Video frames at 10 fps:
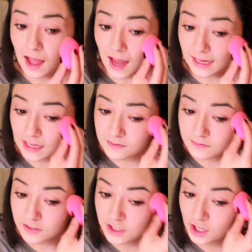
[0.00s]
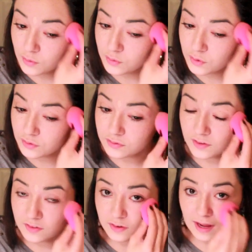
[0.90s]
I kind of go a little
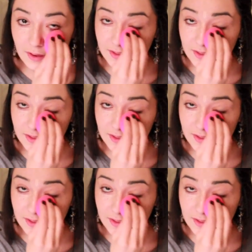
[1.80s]
further out.